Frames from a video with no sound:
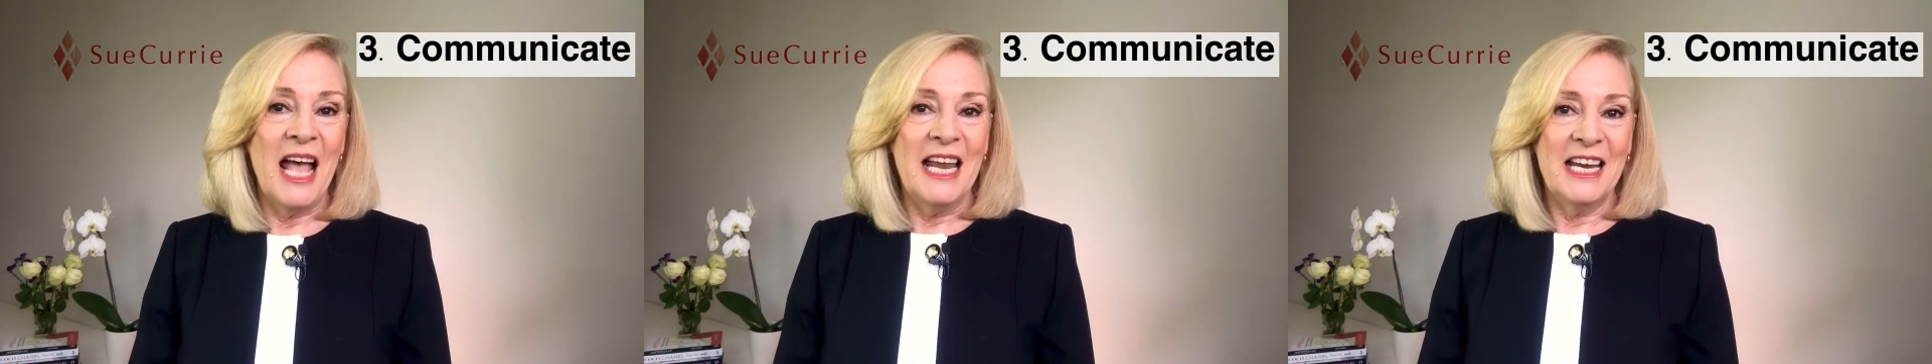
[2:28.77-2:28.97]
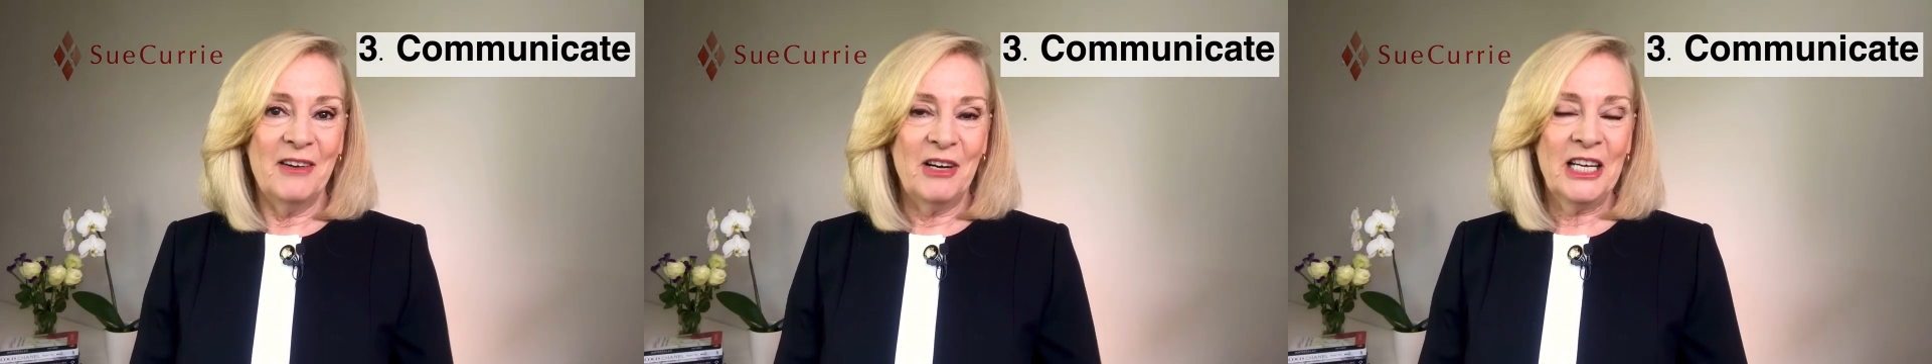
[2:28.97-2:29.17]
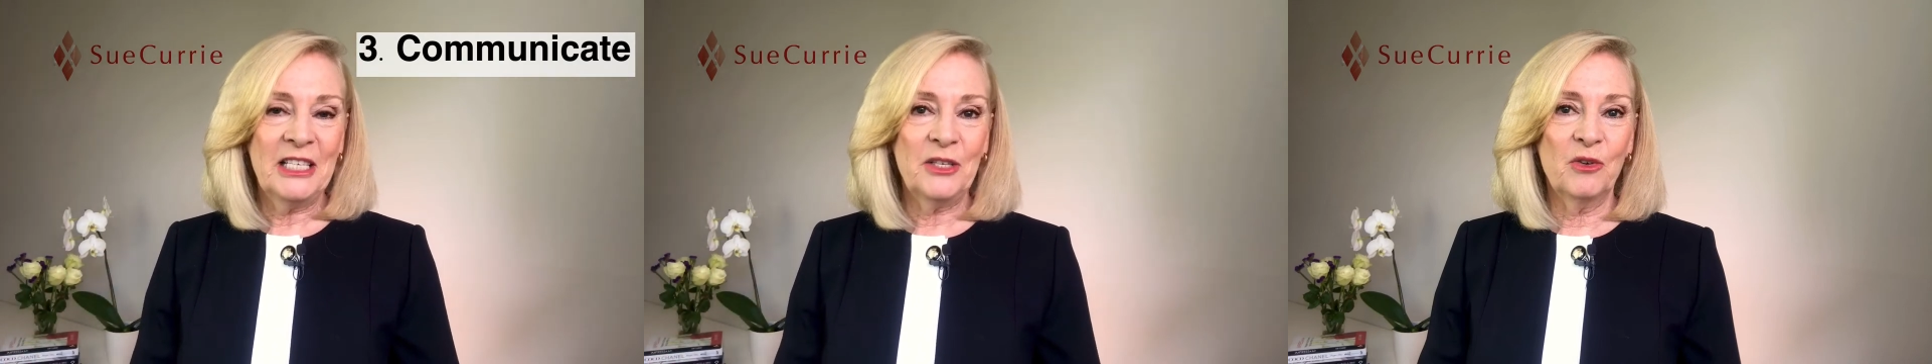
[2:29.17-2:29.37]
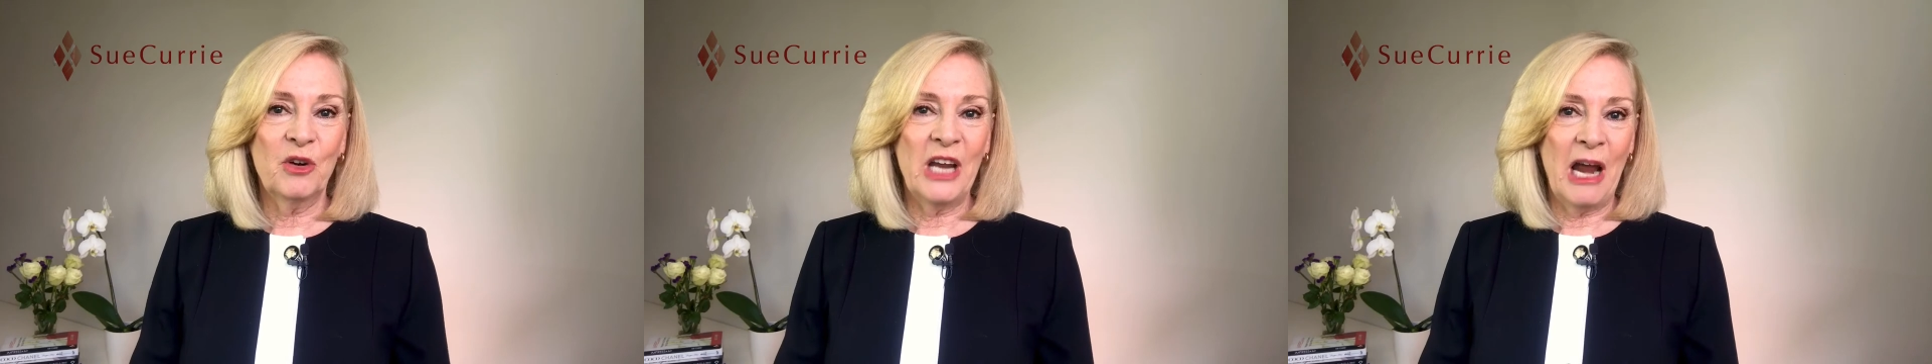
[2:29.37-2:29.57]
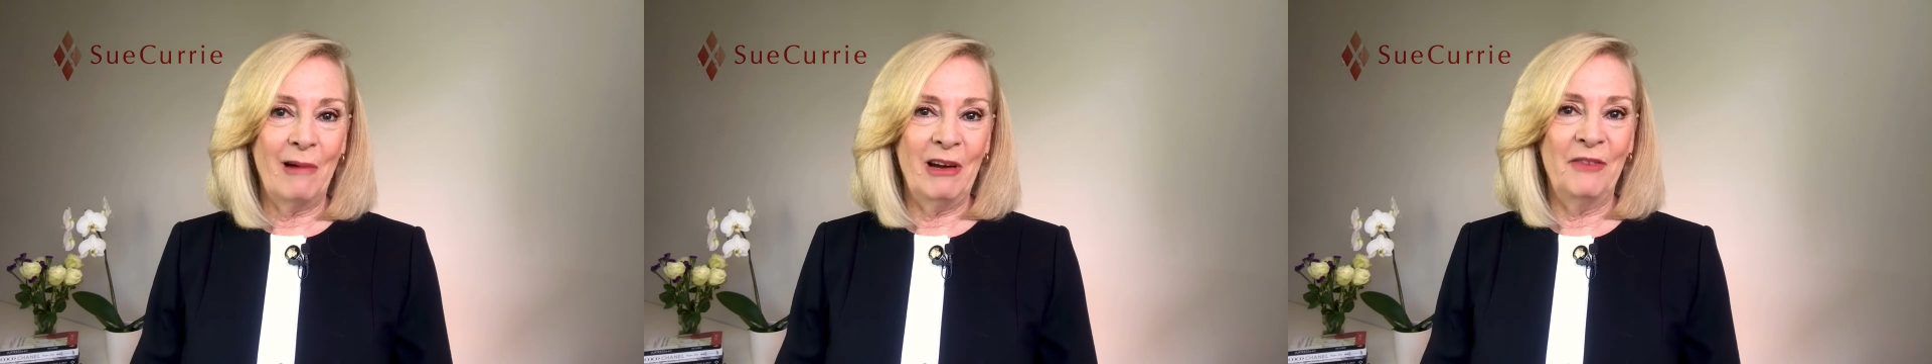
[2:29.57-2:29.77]
Now, I saw
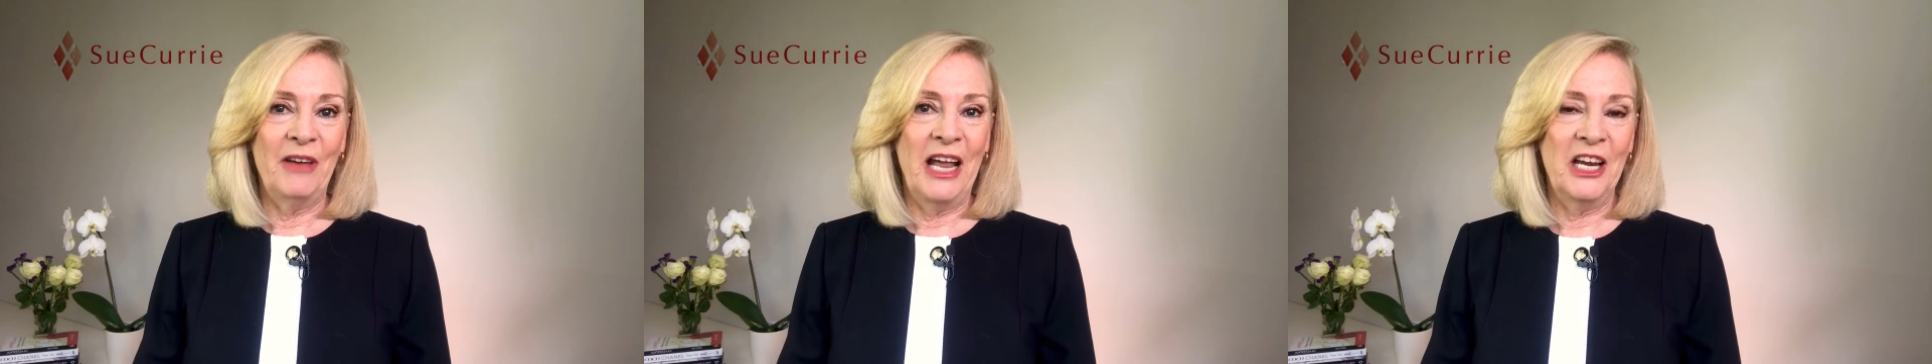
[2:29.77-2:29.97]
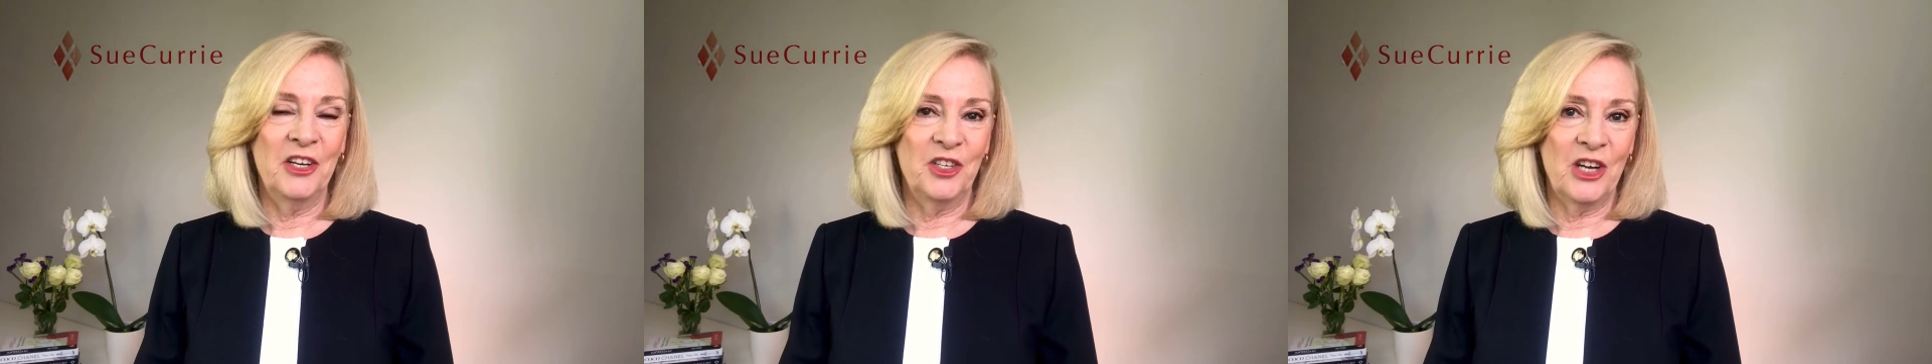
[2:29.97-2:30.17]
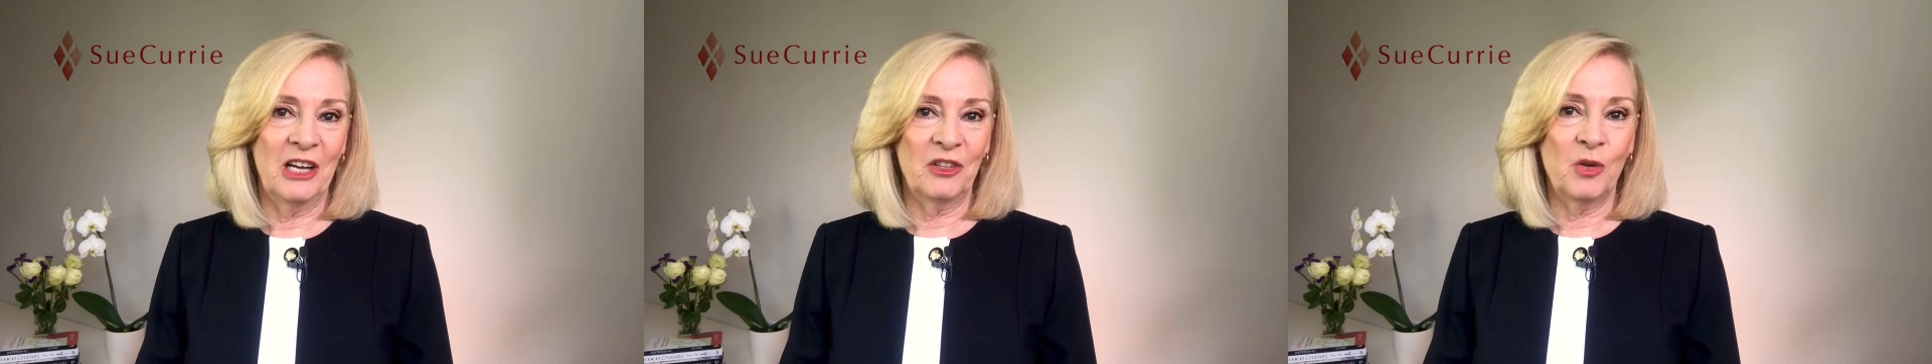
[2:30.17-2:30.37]
Gary Vaynerchuk,